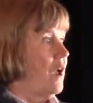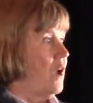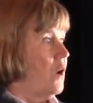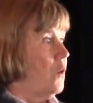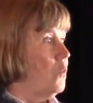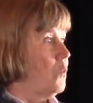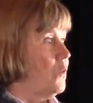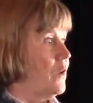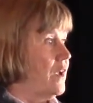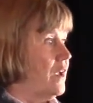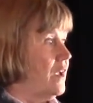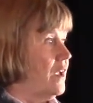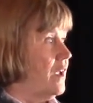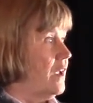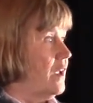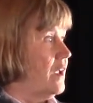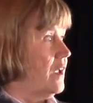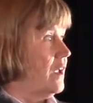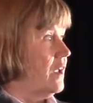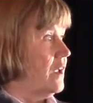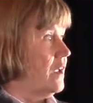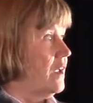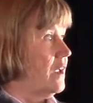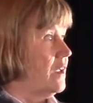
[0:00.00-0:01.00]

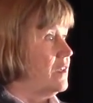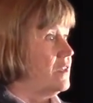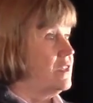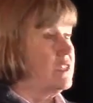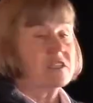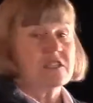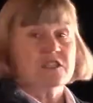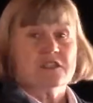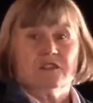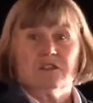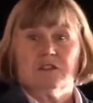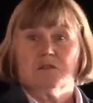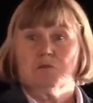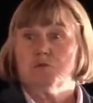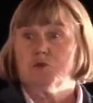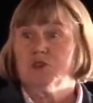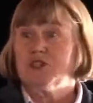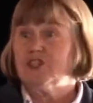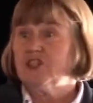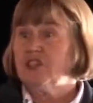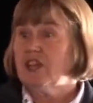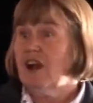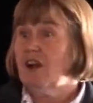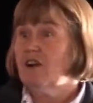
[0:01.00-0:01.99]
we didn't
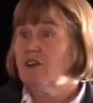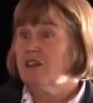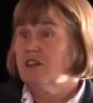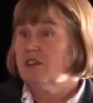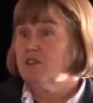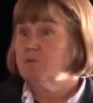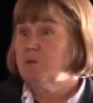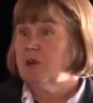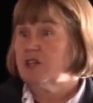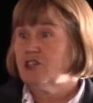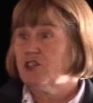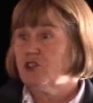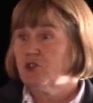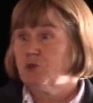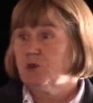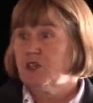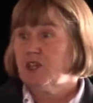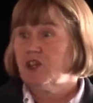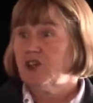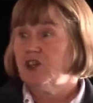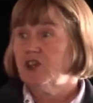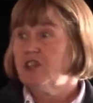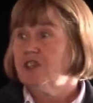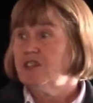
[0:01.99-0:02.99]
reach out as much as we
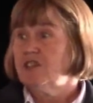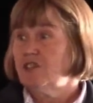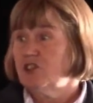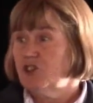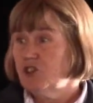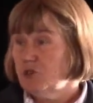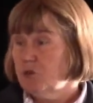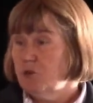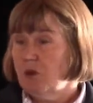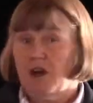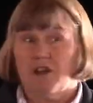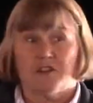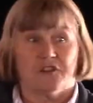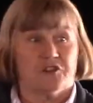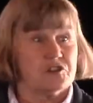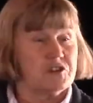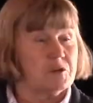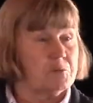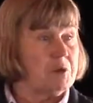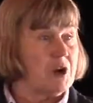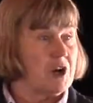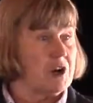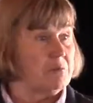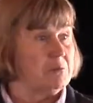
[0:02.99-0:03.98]
could to other
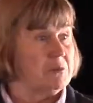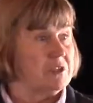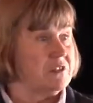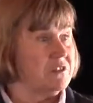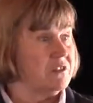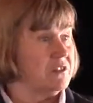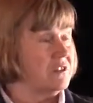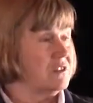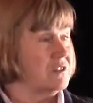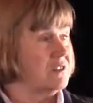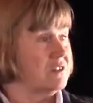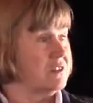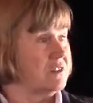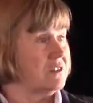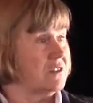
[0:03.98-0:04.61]
departments